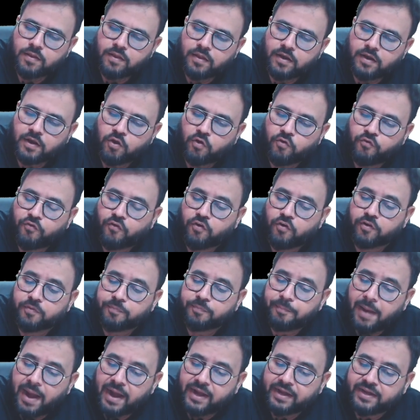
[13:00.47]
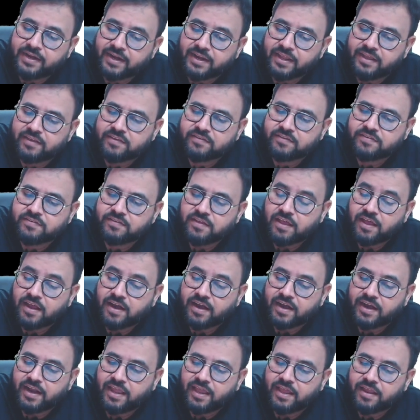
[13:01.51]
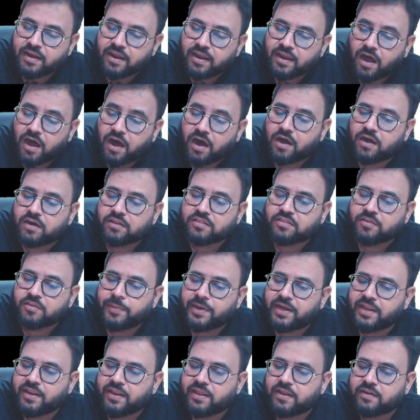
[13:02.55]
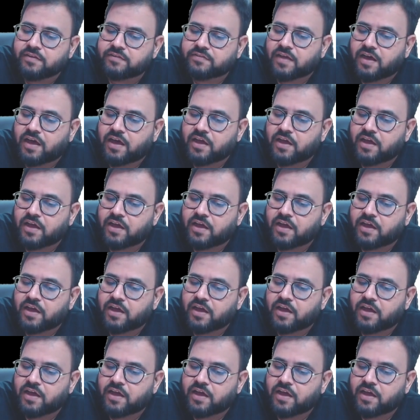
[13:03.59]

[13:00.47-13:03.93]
Now for batteries, rare earth materials are